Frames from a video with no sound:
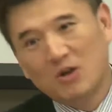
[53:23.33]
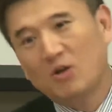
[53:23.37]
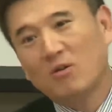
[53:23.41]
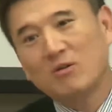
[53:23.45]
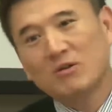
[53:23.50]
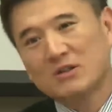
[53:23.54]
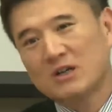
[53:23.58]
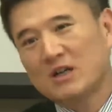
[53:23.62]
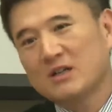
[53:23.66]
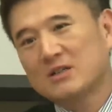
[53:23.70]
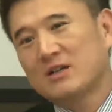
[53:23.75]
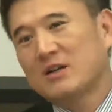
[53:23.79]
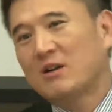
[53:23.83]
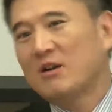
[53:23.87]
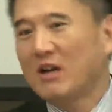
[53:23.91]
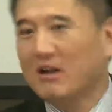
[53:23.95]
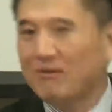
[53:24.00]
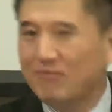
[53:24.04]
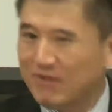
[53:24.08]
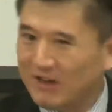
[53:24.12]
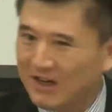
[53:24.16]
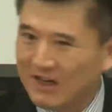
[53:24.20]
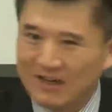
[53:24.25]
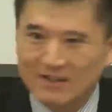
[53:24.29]
Oh, sorry, I
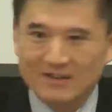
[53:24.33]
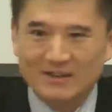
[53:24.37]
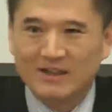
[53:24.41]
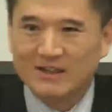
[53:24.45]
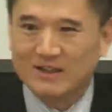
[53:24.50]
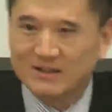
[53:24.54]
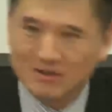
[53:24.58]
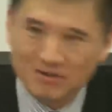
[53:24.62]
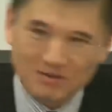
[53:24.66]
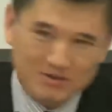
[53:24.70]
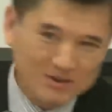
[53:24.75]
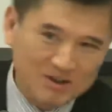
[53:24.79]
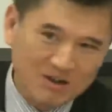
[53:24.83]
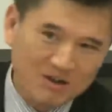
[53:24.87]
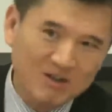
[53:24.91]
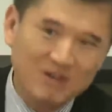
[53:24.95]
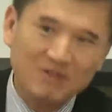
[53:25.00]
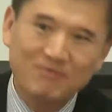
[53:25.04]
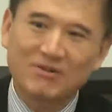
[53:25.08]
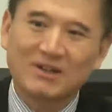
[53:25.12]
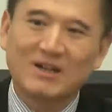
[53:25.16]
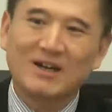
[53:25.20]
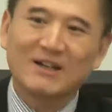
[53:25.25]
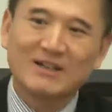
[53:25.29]
forgot this. Oh, sorry,
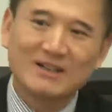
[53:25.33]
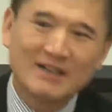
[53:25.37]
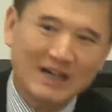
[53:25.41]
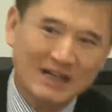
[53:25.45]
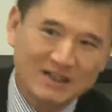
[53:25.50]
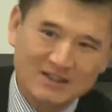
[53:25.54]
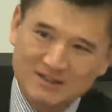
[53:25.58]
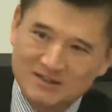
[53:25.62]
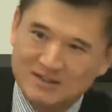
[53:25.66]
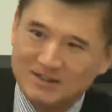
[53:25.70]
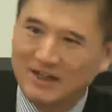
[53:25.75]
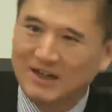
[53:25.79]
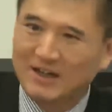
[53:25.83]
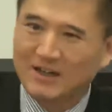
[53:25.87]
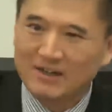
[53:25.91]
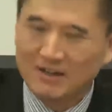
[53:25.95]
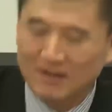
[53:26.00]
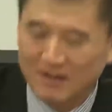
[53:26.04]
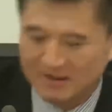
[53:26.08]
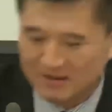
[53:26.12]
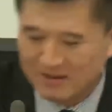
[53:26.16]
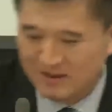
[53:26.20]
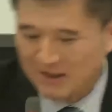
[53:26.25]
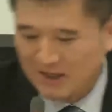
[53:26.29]
I forgot that. Just take
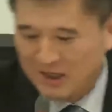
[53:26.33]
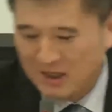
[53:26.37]
it.